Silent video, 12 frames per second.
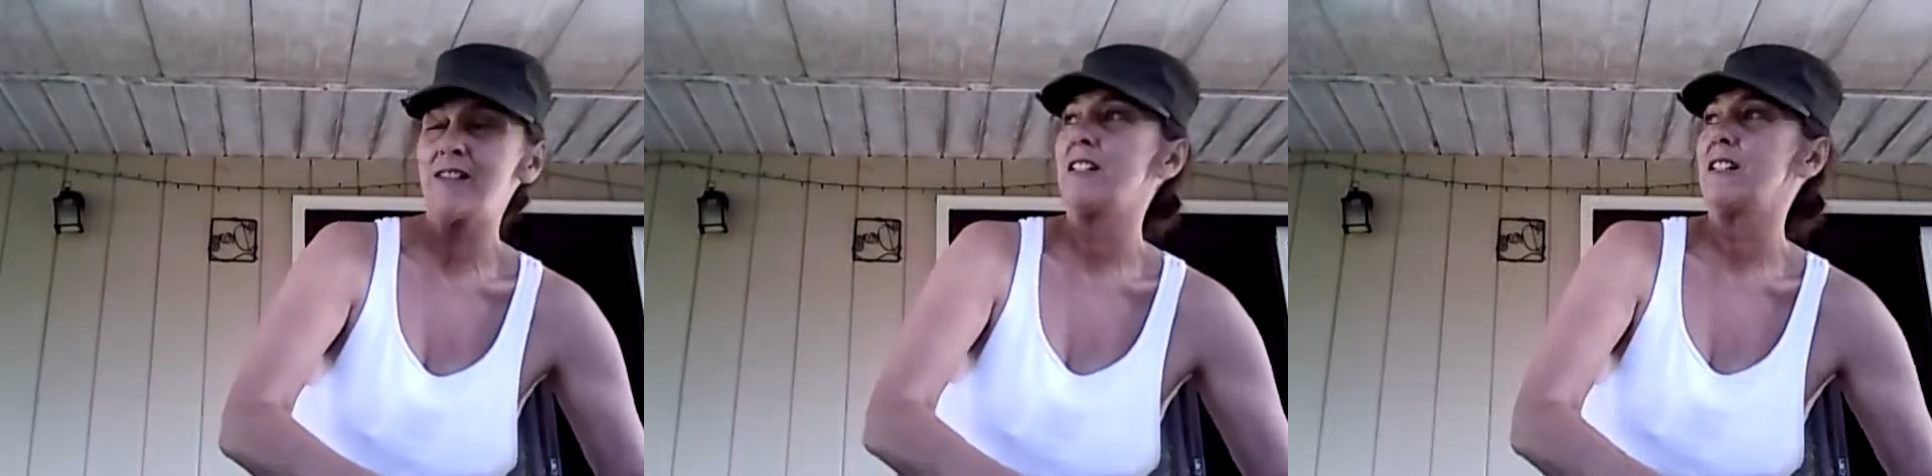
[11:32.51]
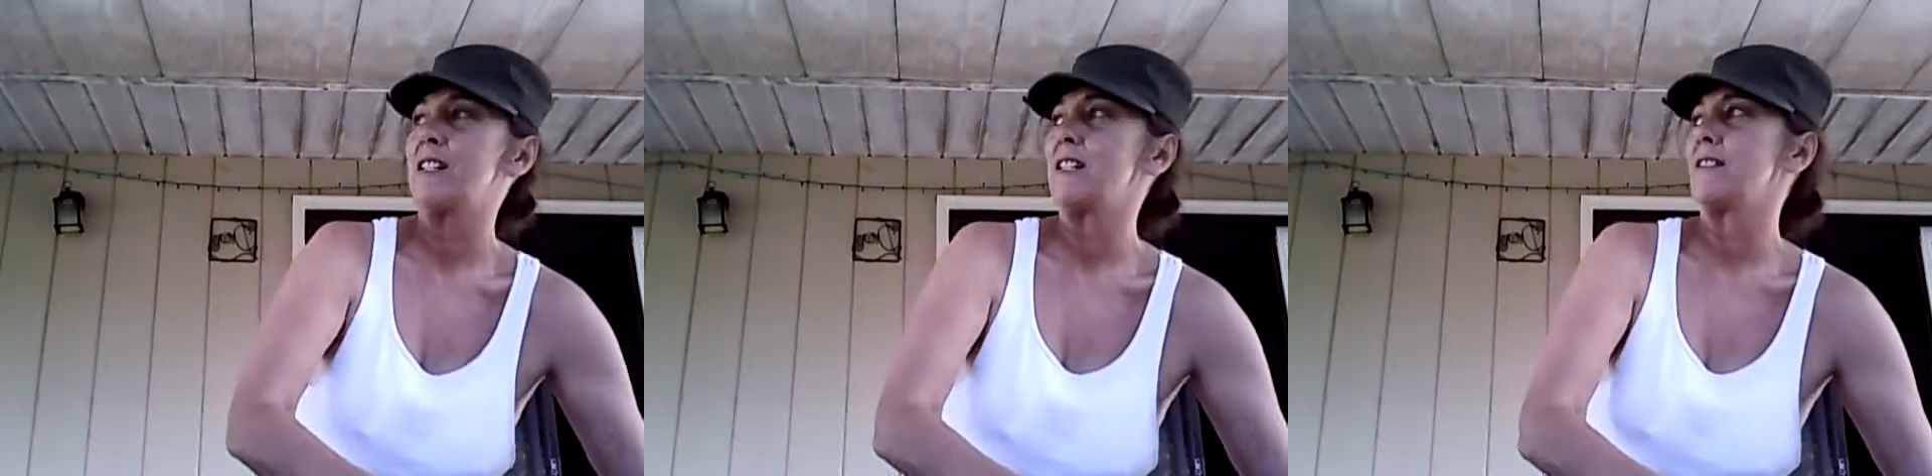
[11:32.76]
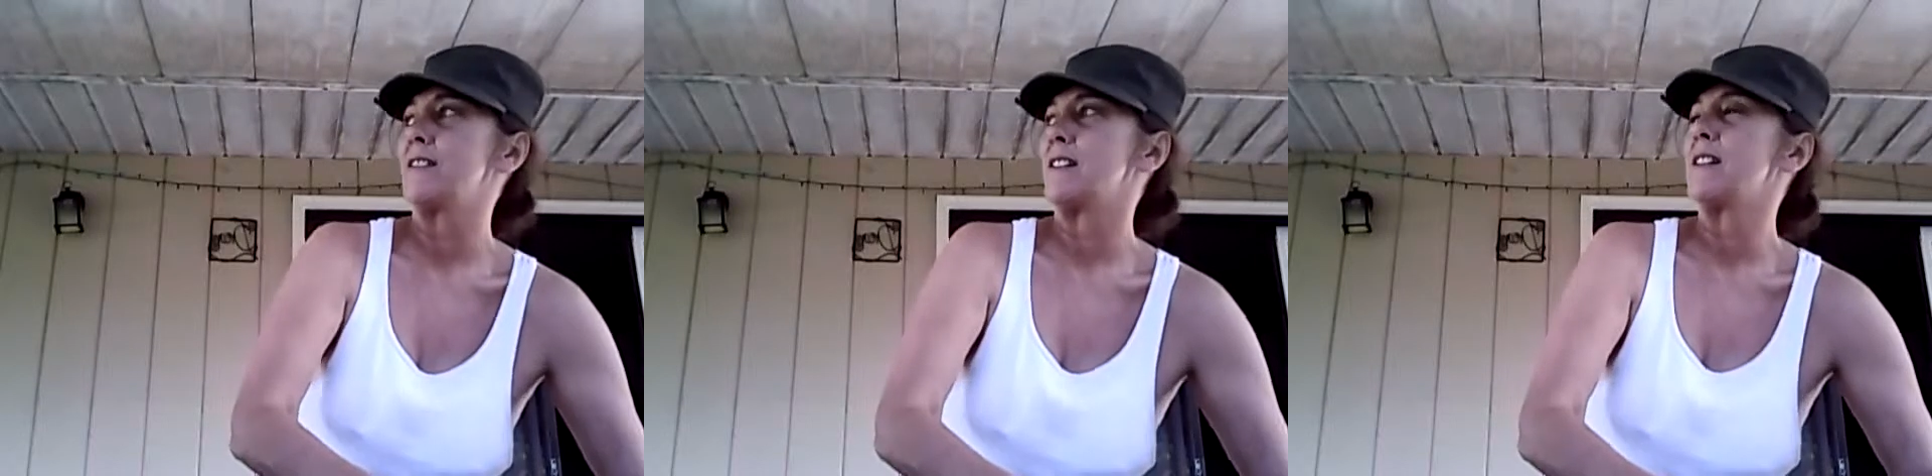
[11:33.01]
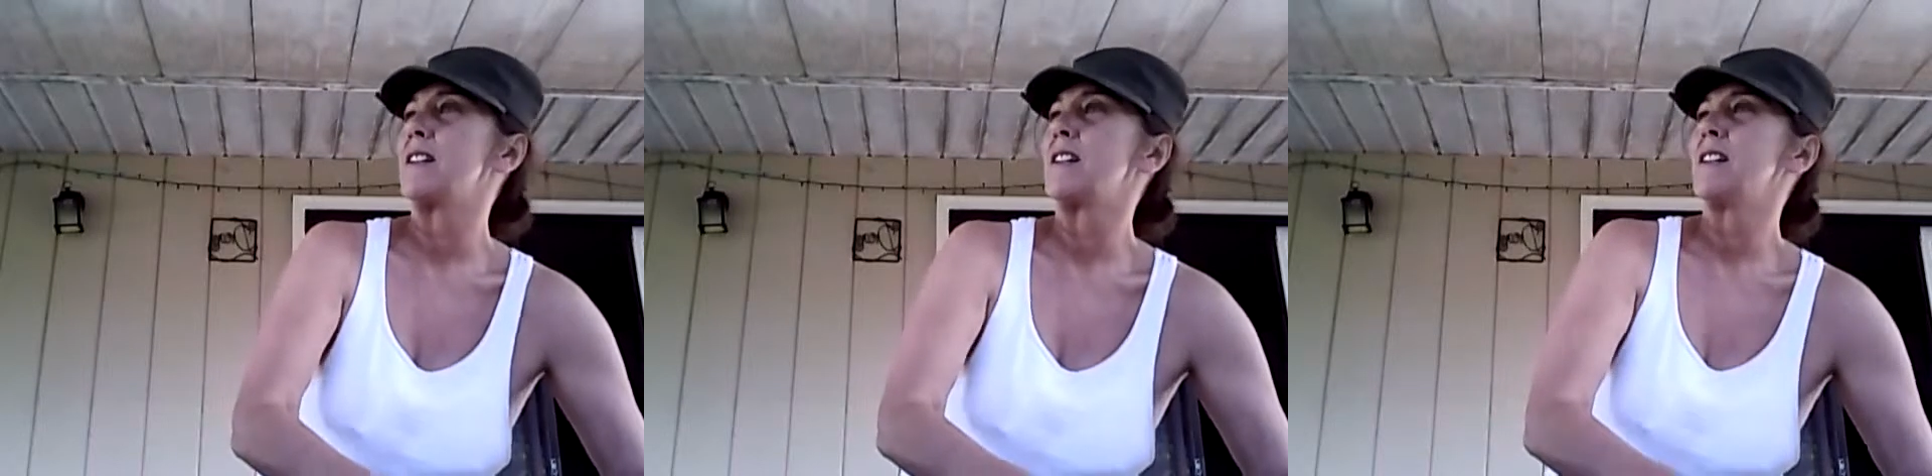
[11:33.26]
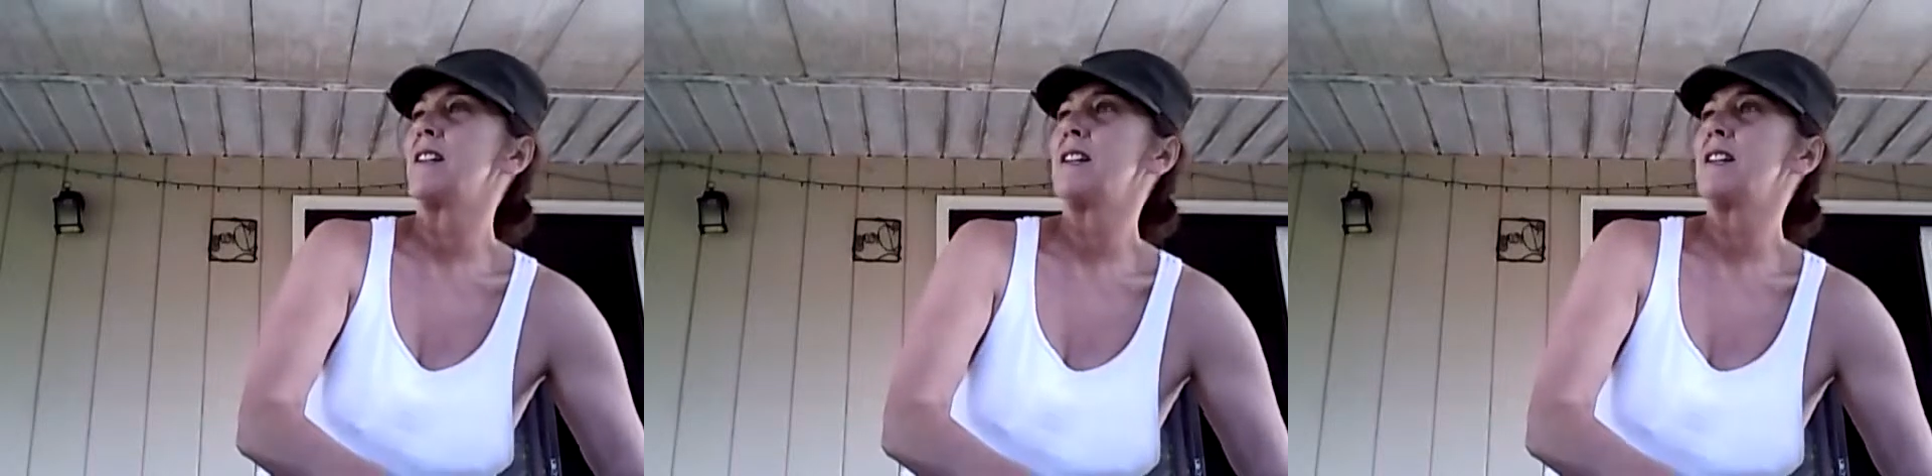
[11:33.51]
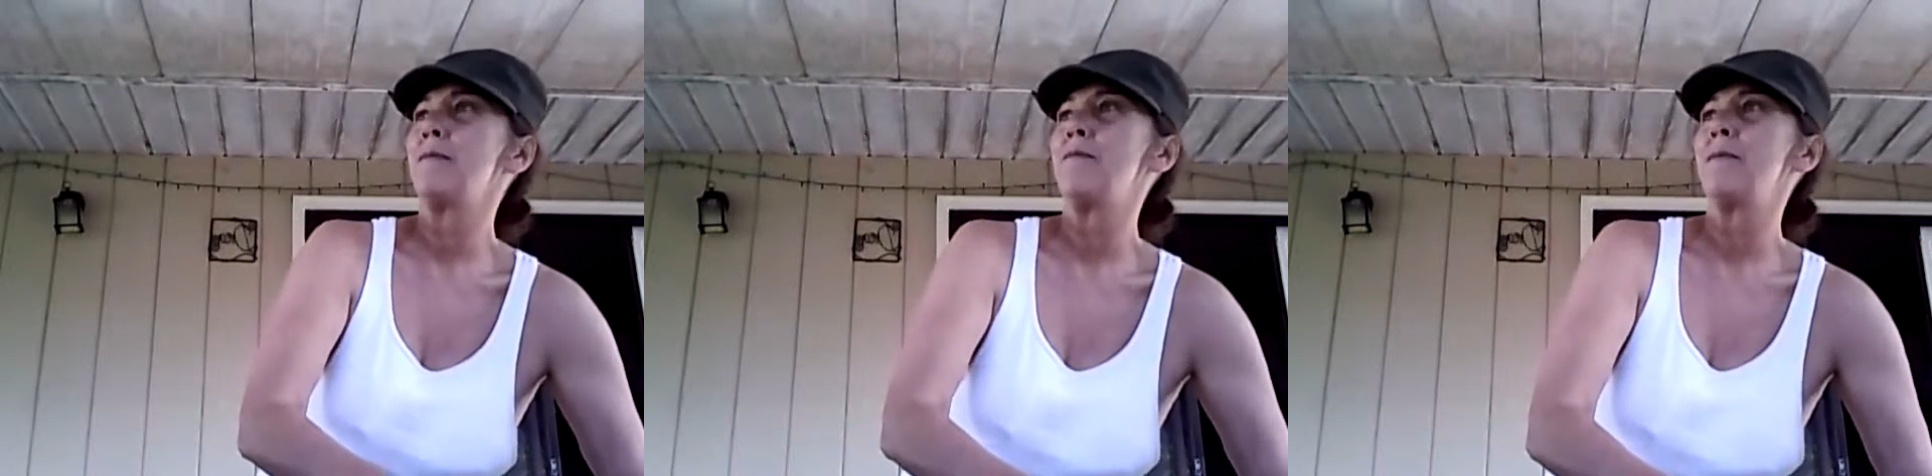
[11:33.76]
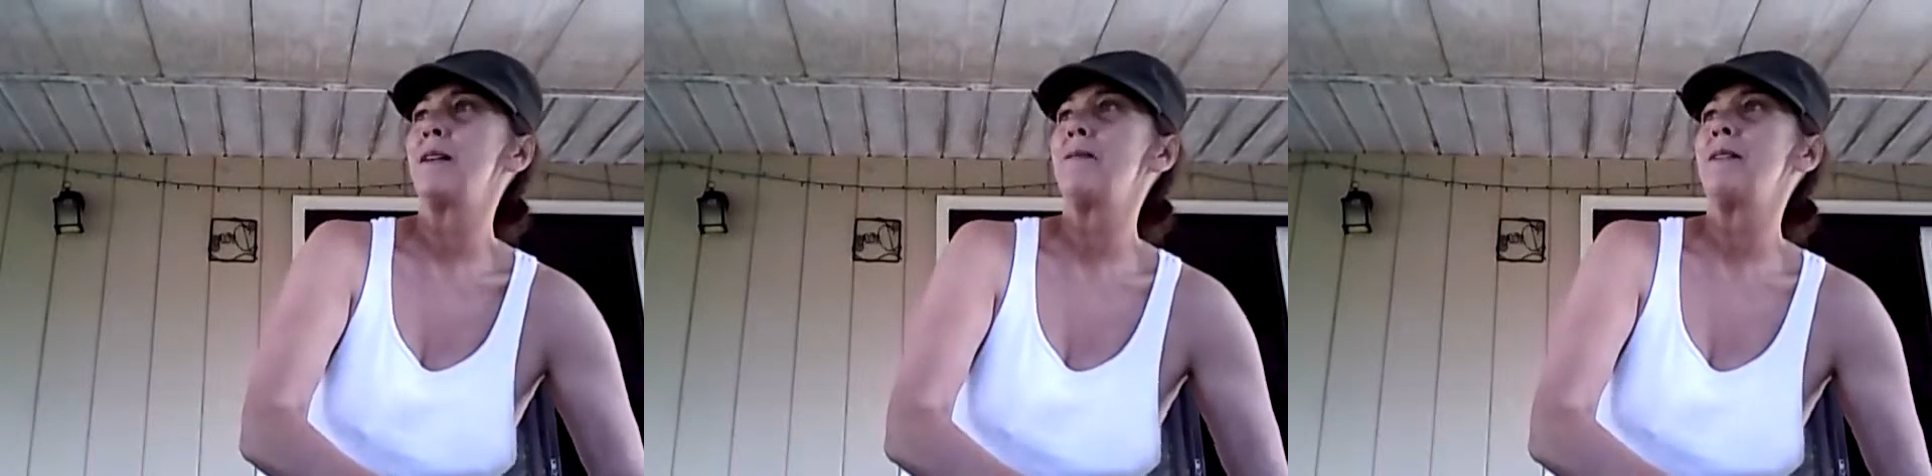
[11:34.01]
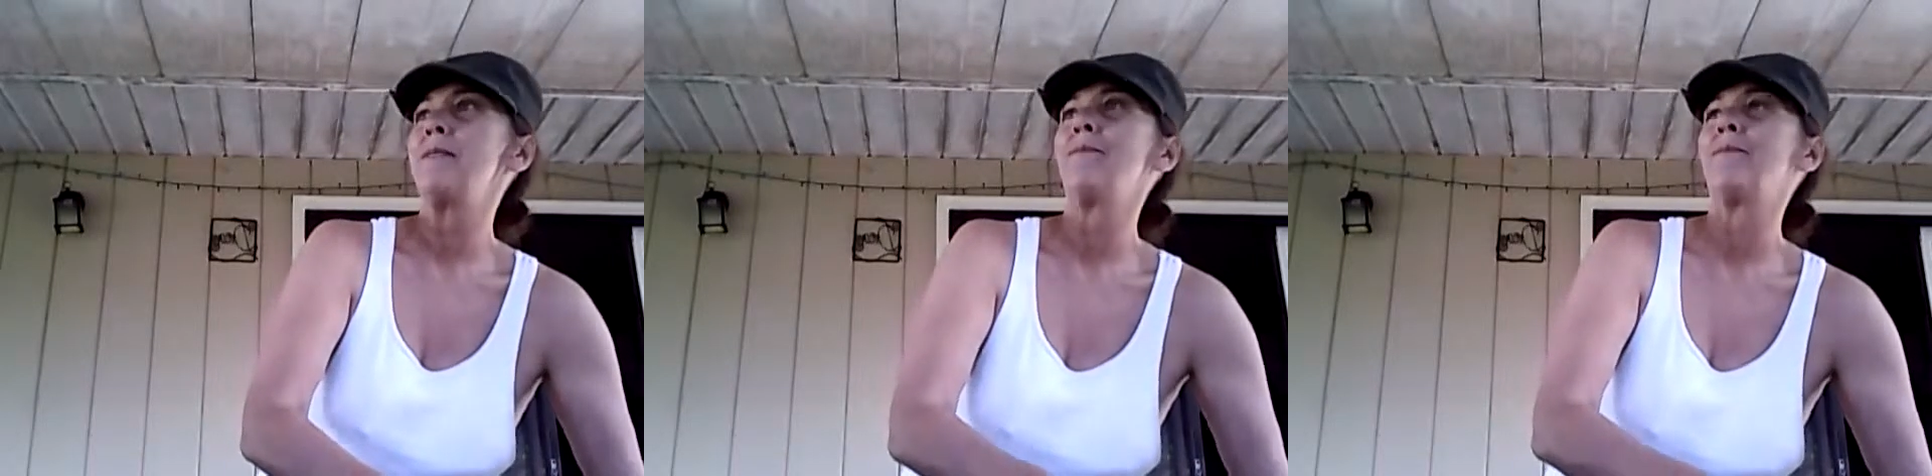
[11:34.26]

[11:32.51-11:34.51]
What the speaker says: There it is. Come on, baby.